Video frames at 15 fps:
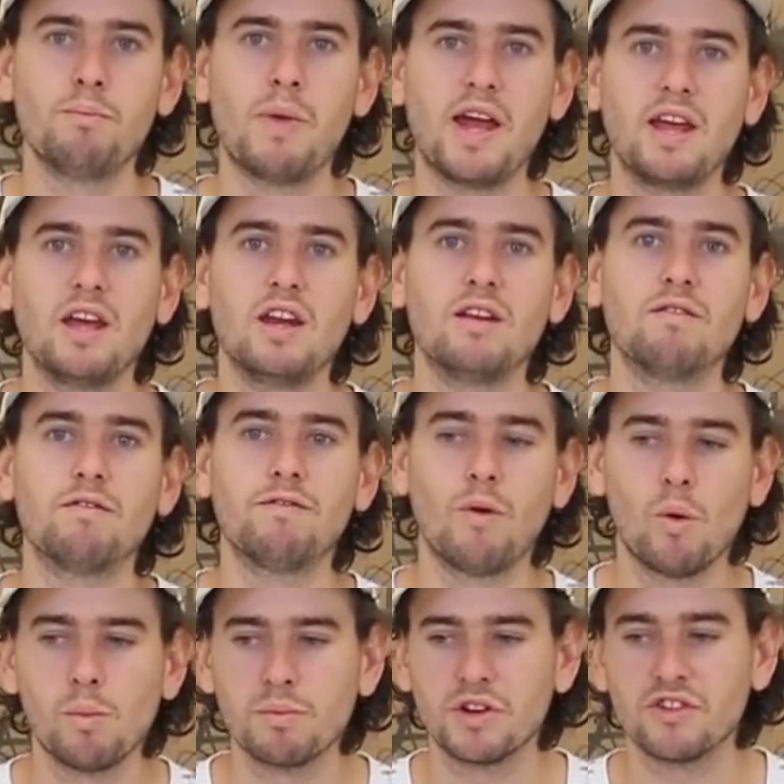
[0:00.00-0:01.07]
make an
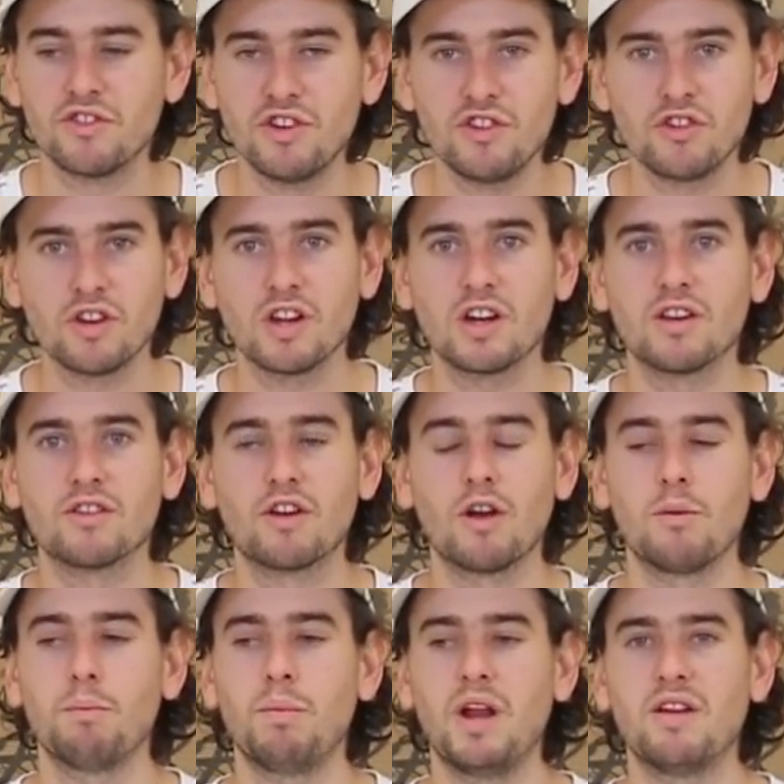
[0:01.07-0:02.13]
informed decision that is
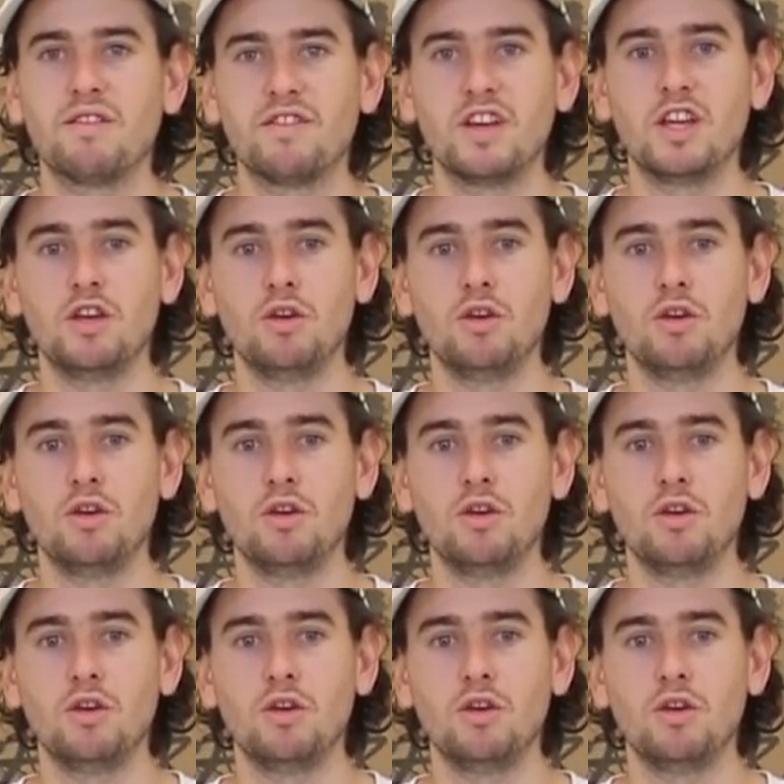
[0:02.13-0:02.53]
going to benefit